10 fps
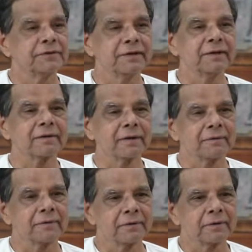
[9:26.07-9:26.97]
See,
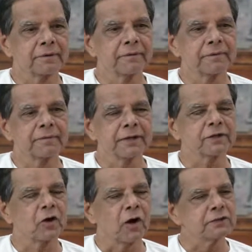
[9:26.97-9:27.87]

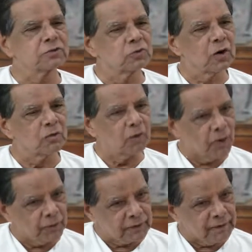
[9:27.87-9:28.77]
these gods do not
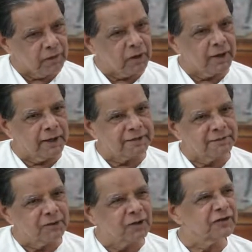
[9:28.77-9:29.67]
want to come on
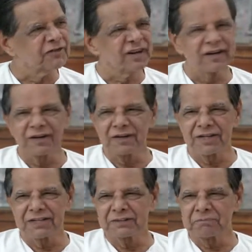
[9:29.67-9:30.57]
earth because they feel
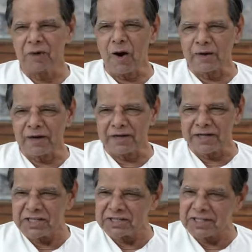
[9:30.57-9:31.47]
this mortal
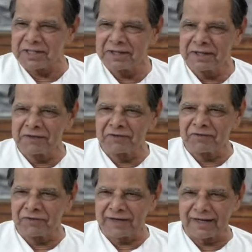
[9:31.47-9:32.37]
creation.
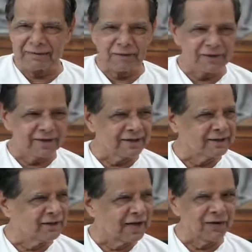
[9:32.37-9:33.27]
Forget about it.
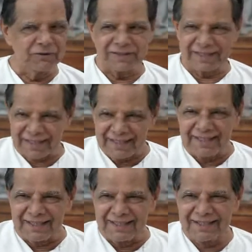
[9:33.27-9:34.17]
Hell with it.
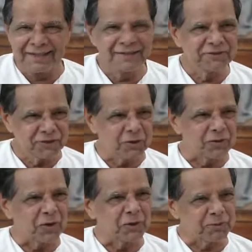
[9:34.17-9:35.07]
You don't
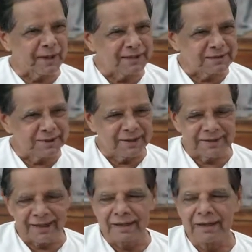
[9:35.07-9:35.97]
want to participate in
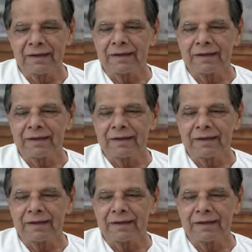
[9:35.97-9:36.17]
that.